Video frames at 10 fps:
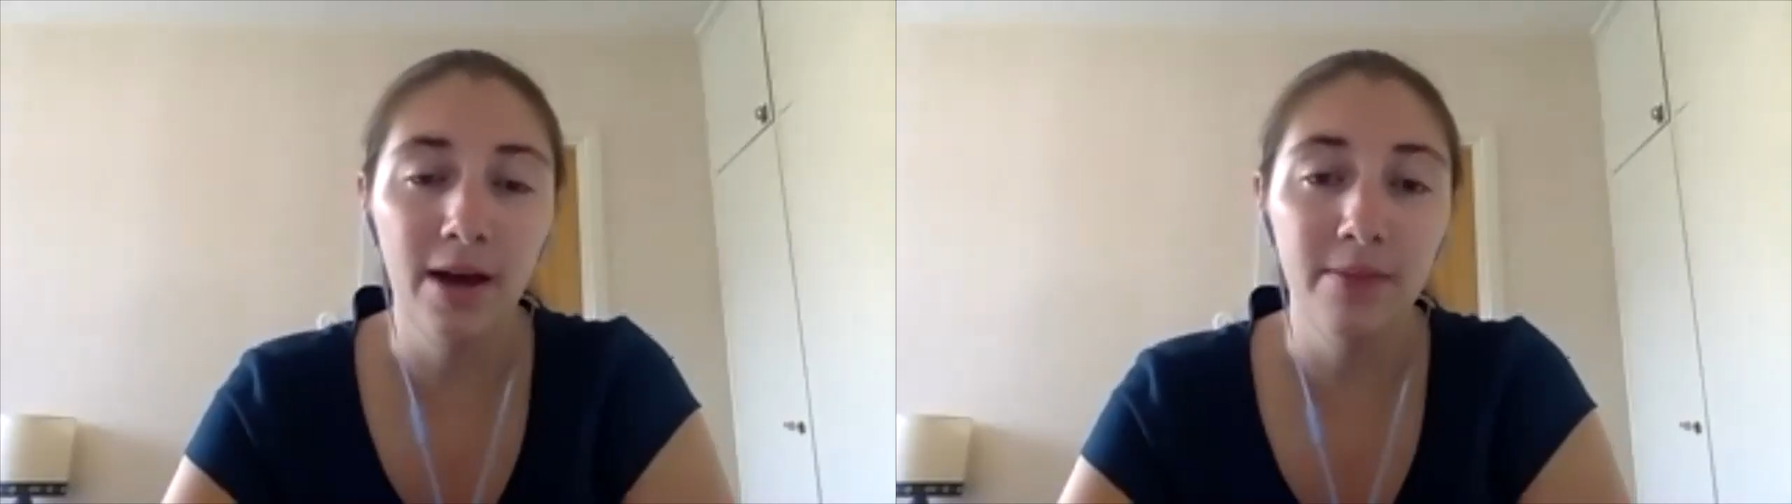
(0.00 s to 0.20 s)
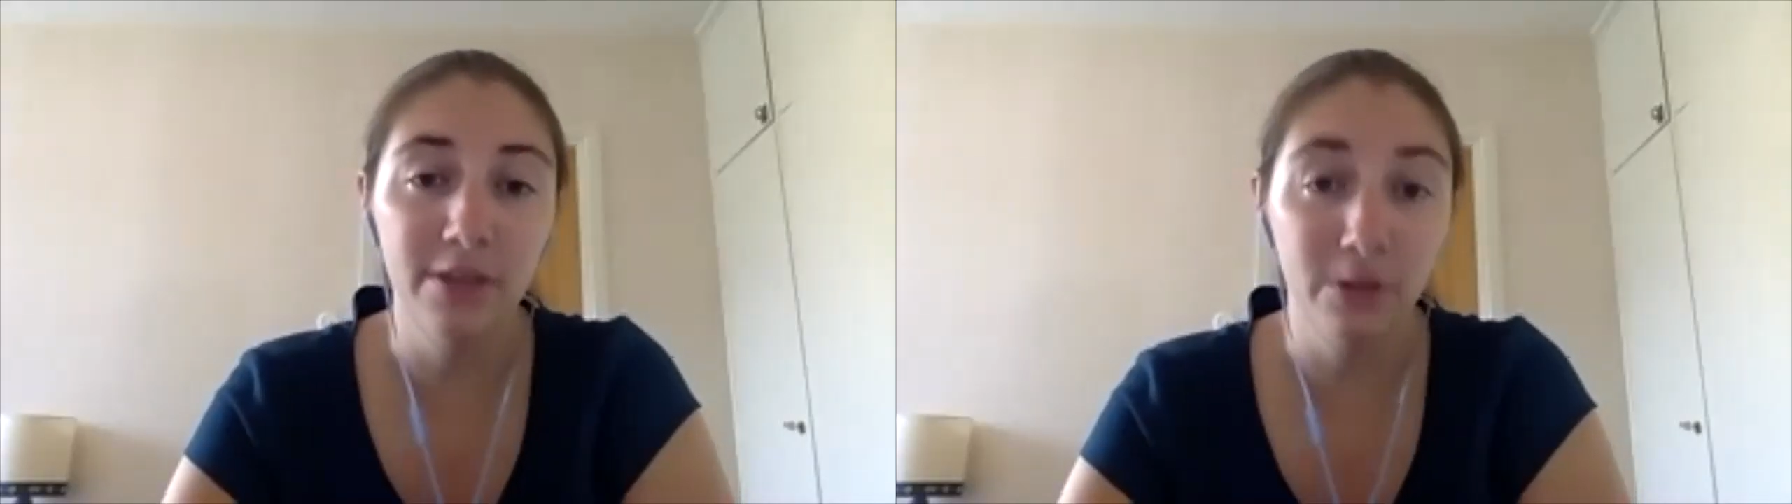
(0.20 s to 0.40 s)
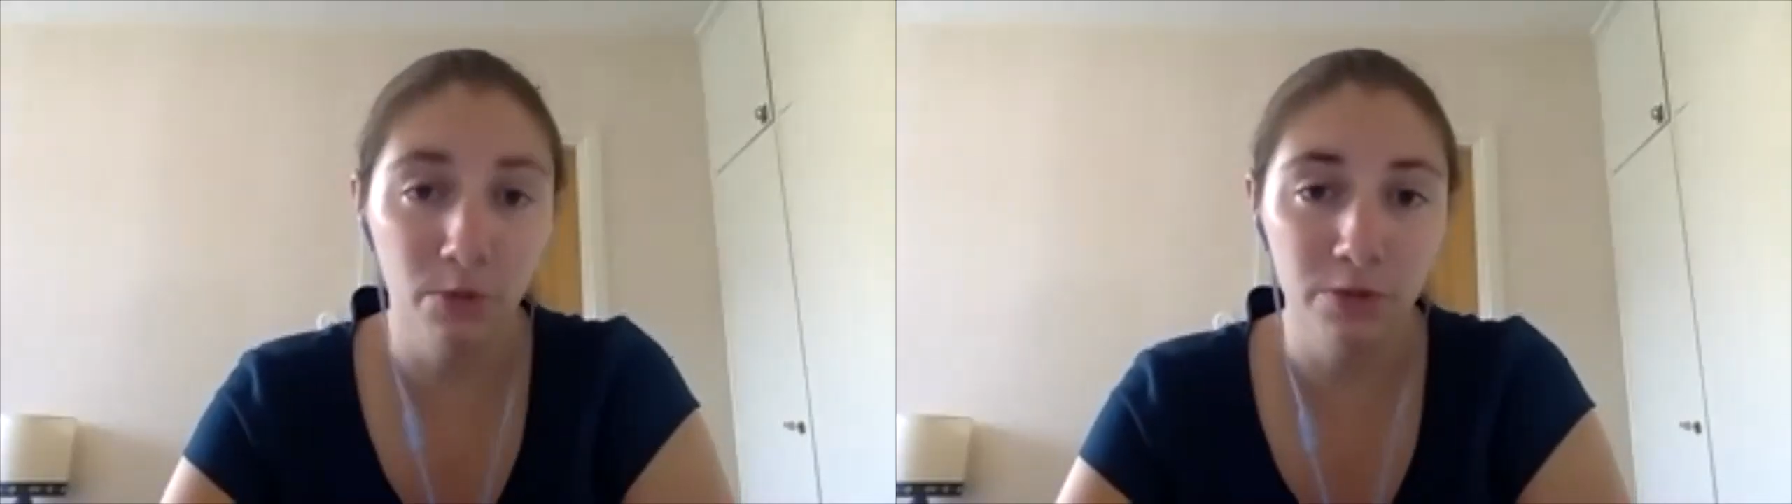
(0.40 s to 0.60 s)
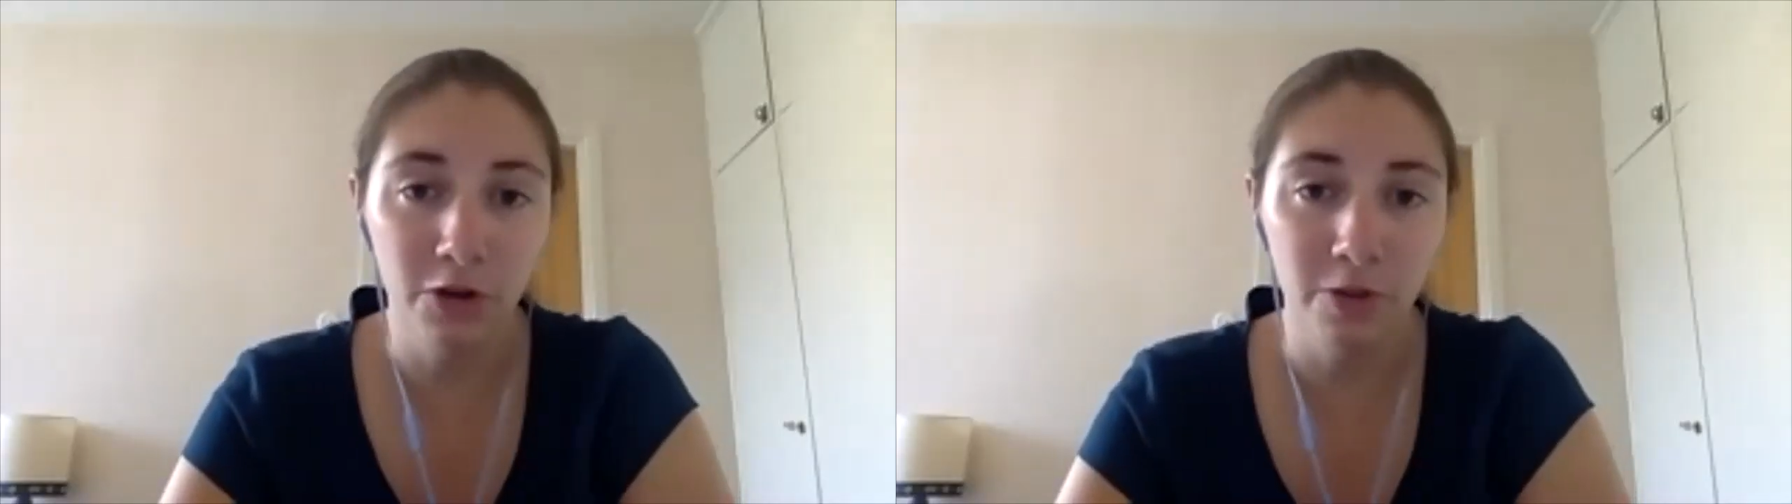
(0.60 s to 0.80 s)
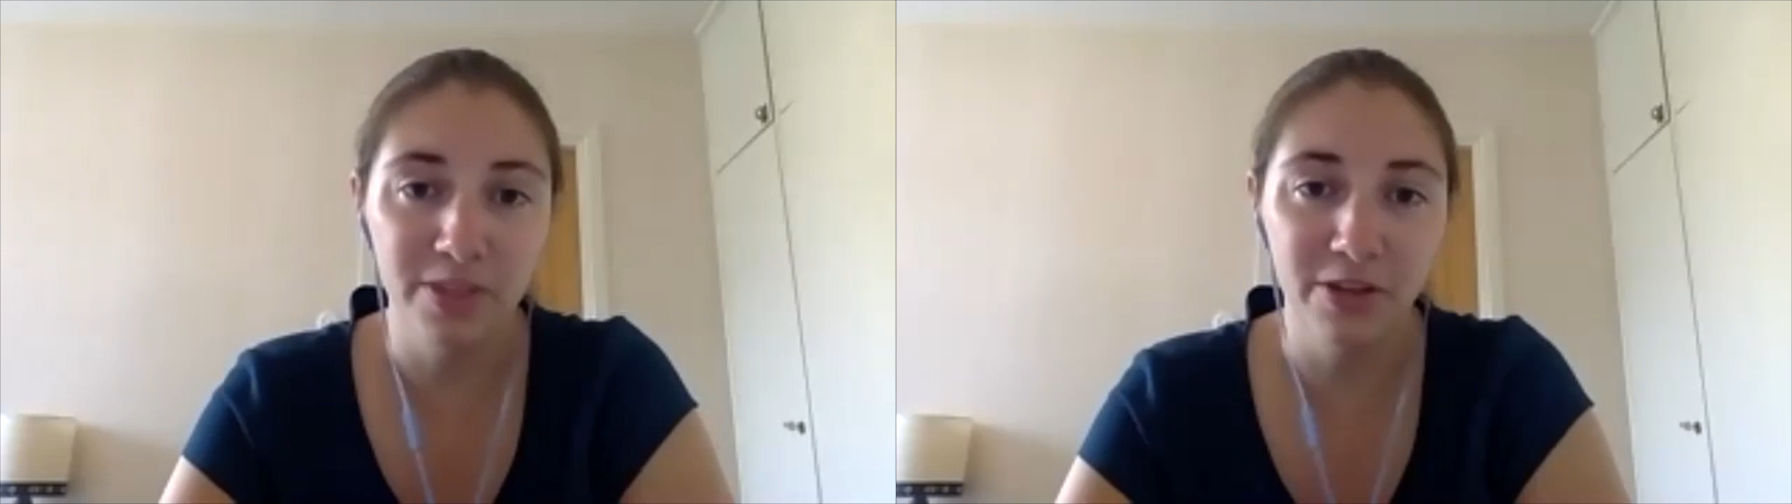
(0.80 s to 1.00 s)
did an
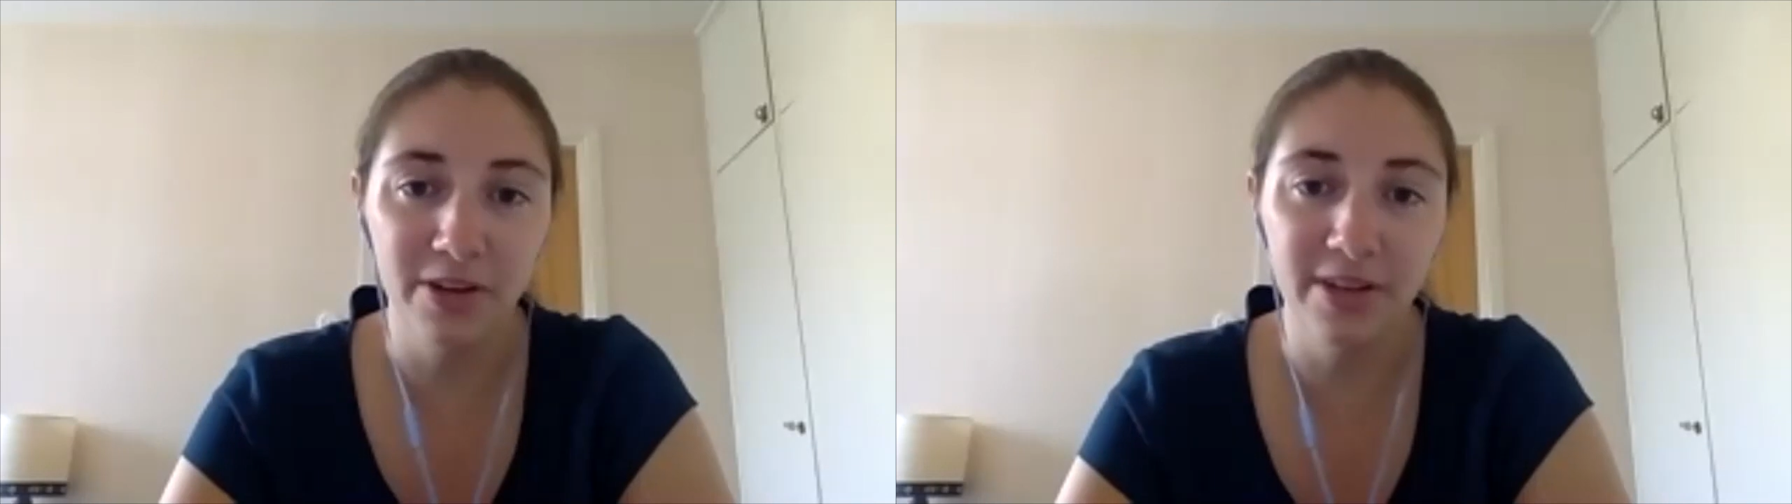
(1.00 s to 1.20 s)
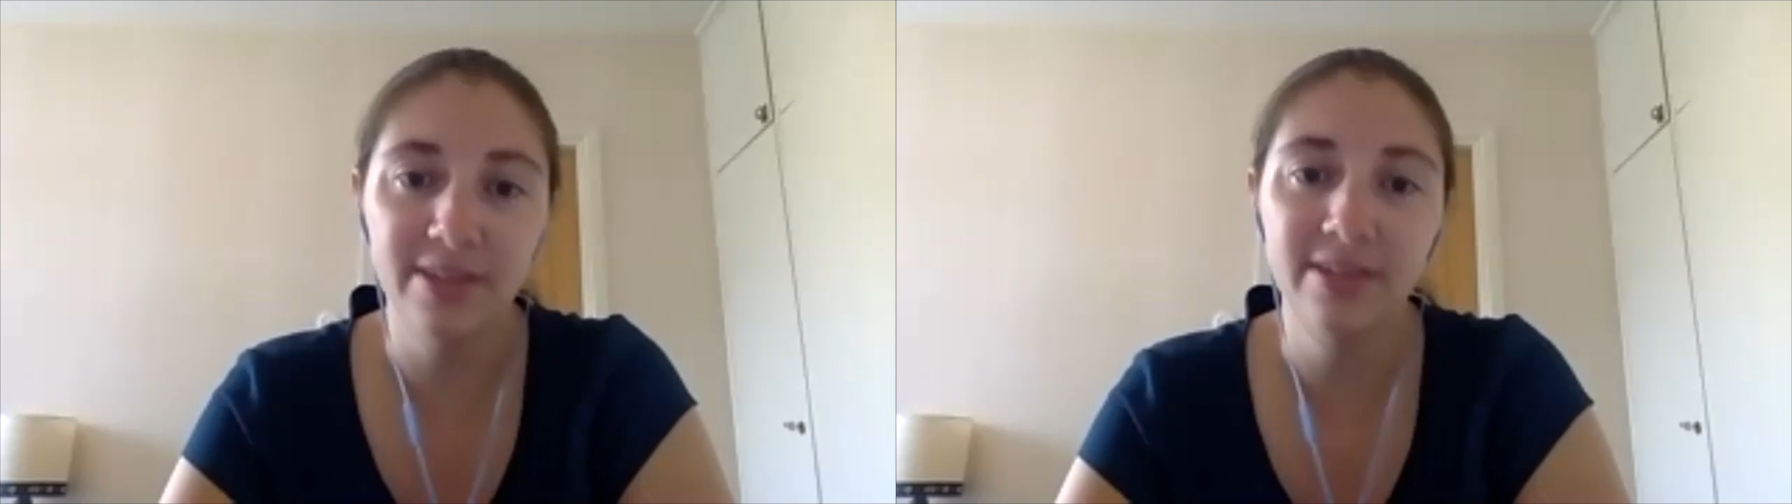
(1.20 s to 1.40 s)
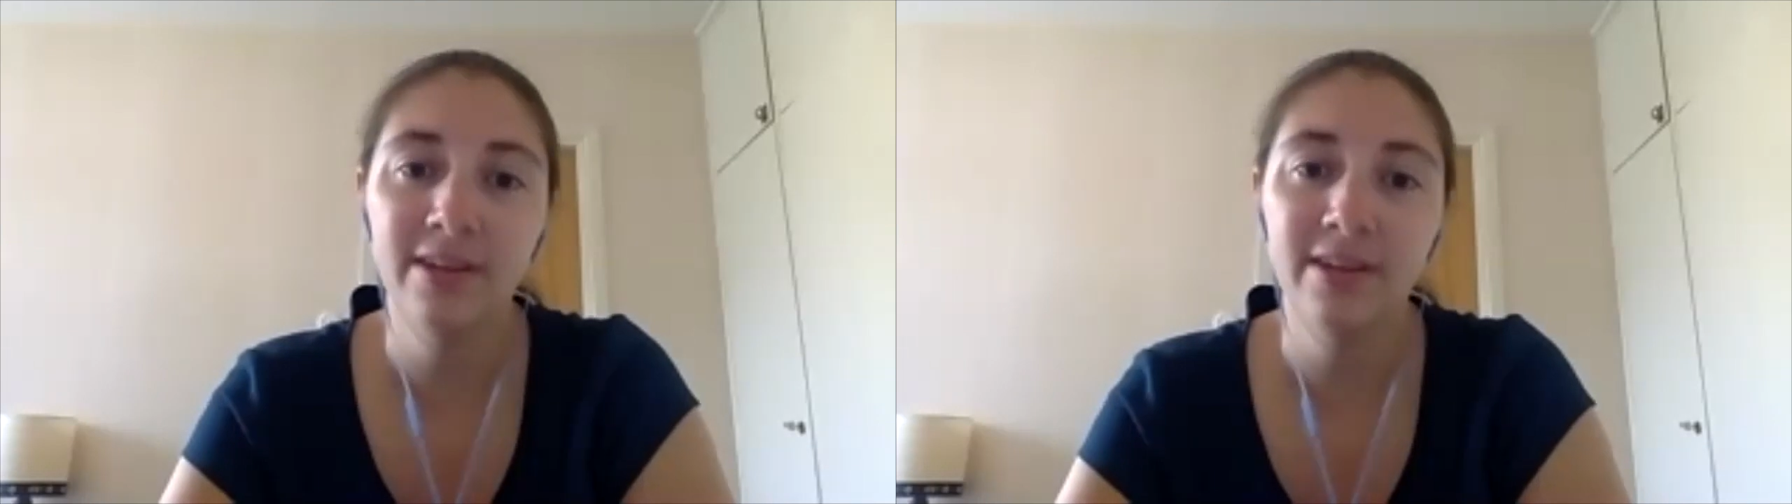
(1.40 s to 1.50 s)
autopsy on it.